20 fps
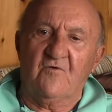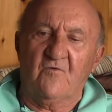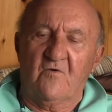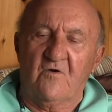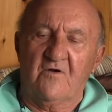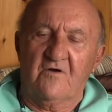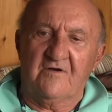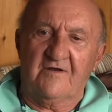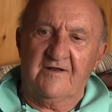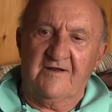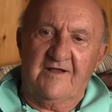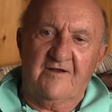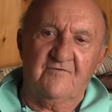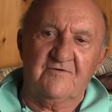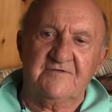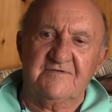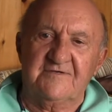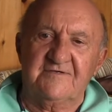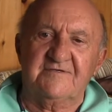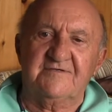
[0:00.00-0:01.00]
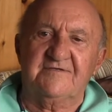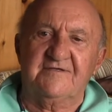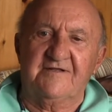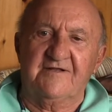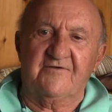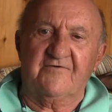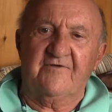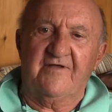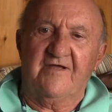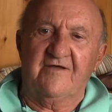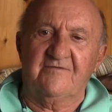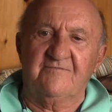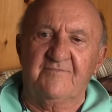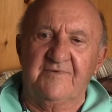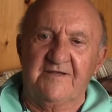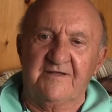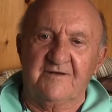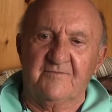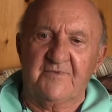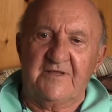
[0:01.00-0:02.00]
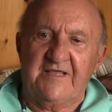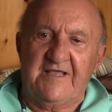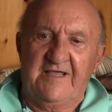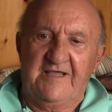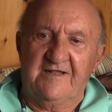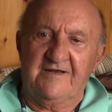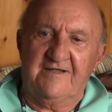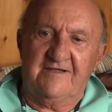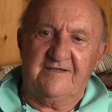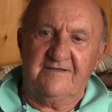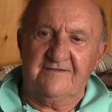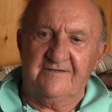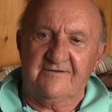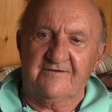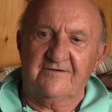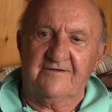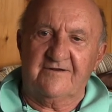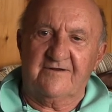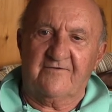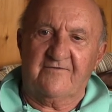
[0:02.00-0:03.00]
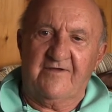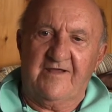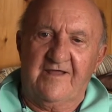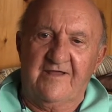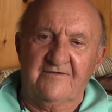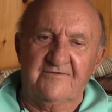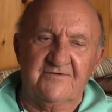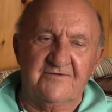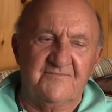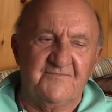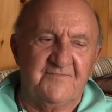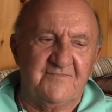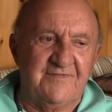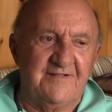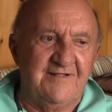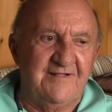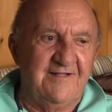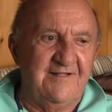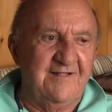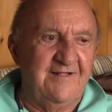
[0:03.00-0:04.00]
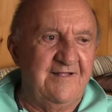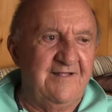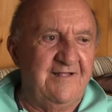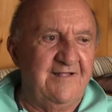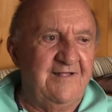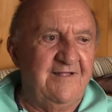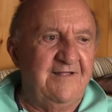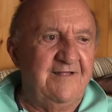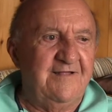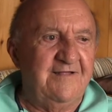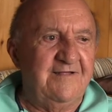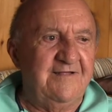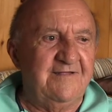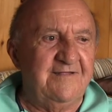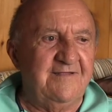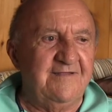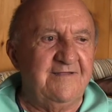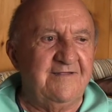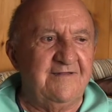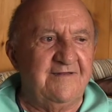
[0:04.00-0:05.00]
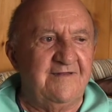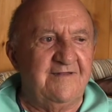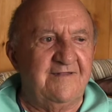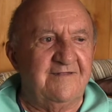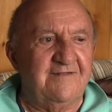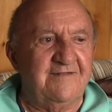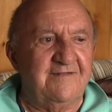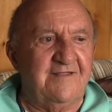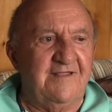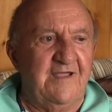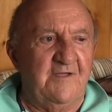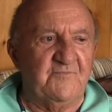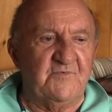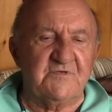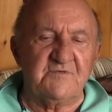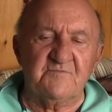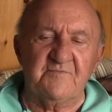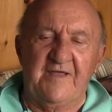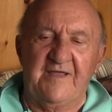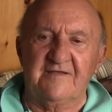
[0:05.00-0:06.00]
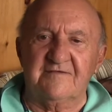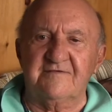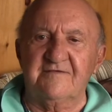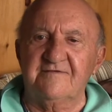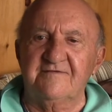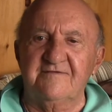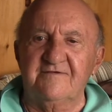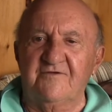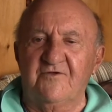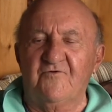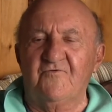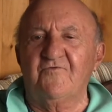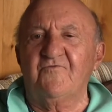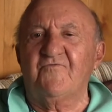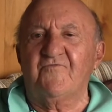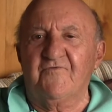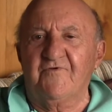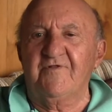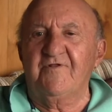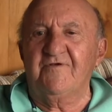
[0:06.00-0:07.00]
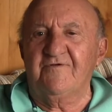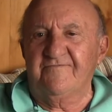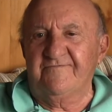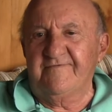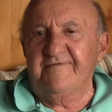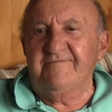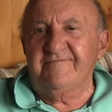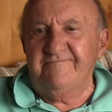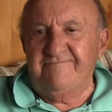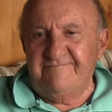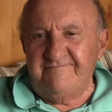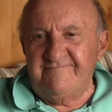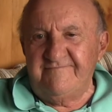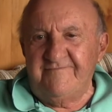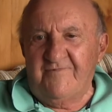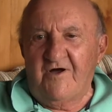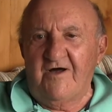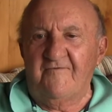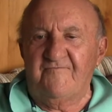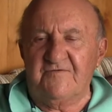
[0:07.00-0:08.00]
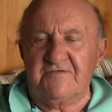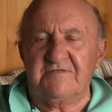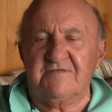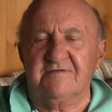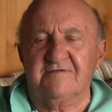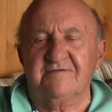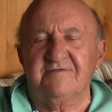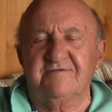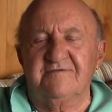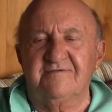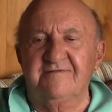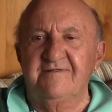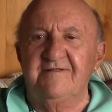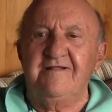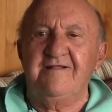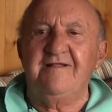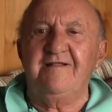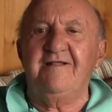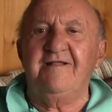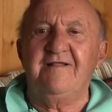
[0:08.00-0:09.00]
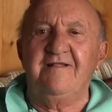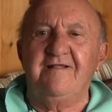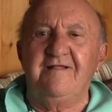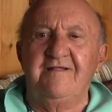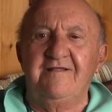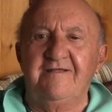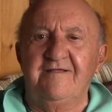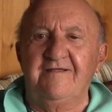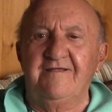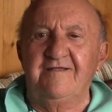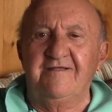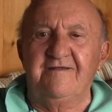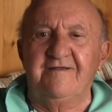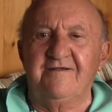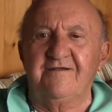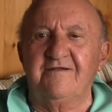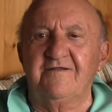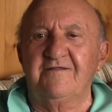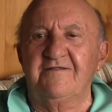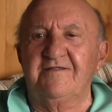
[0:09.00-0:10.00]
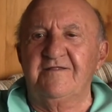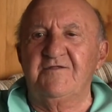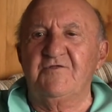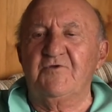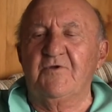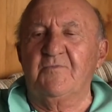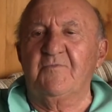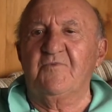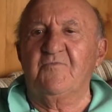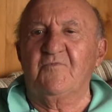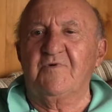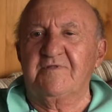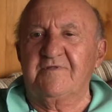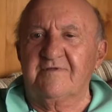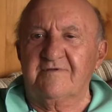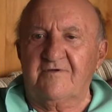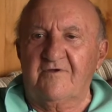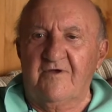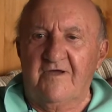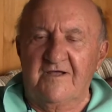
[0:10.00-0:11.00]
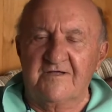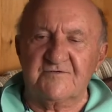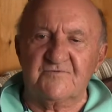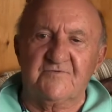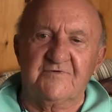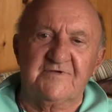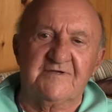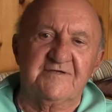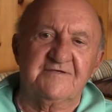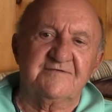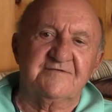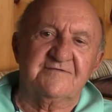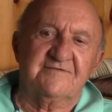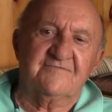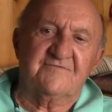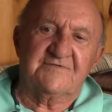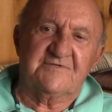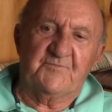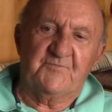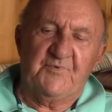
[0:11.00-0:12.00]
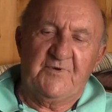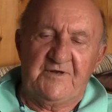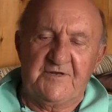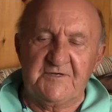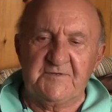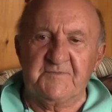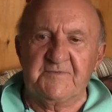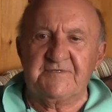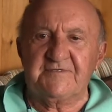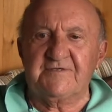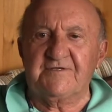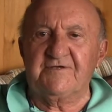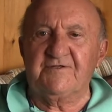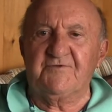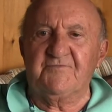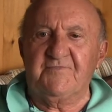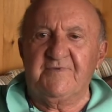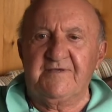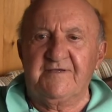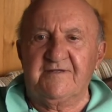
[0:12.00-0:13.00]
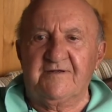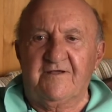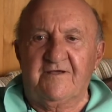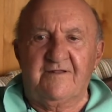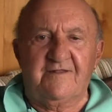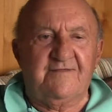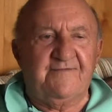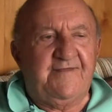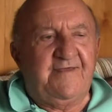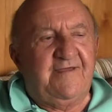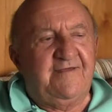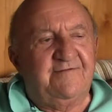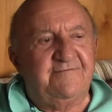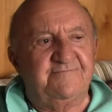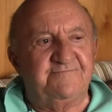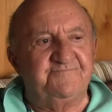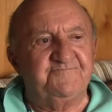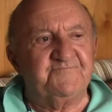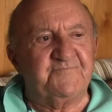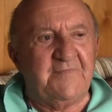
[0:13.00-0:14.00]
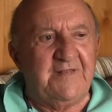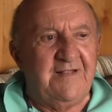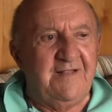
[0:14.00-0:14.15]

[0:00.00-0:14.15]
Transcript: the war, that I was just sitting around being a mechanic in the garage. And uh, the captain's masses you go in front of the officers, and they're going to determine what the cause was and what the punishment's going to be and all of that. And,